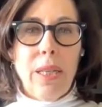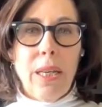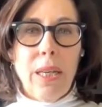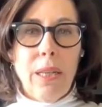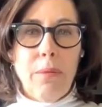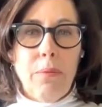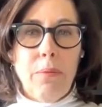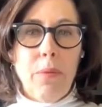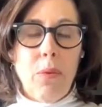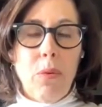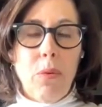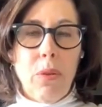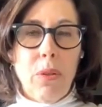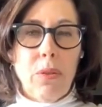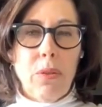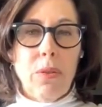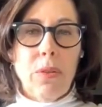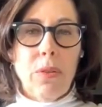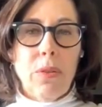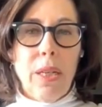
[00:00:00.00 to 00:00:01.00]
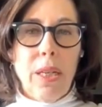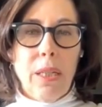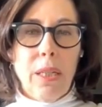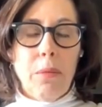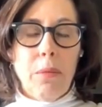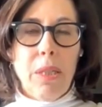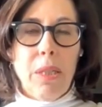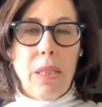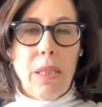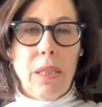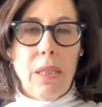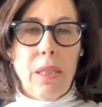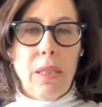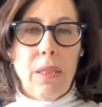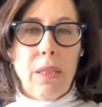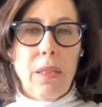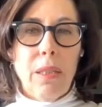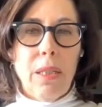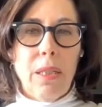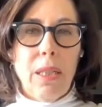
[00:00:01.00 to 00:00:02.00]
hemp or cannabis,
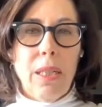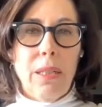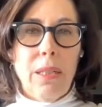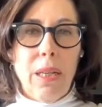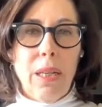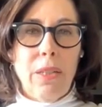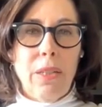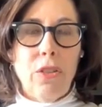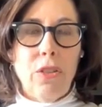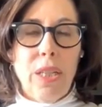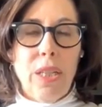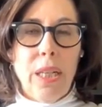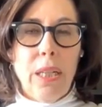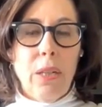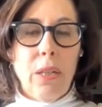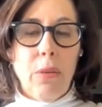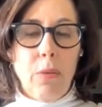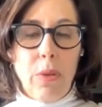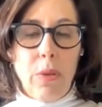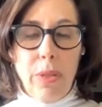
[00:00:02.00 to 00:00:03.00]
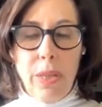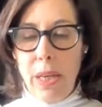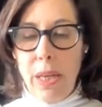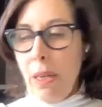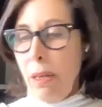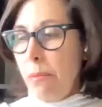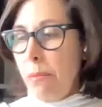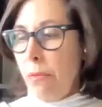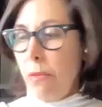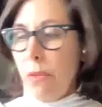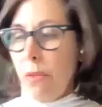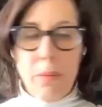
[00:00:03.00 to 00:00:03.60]
and understanding where they come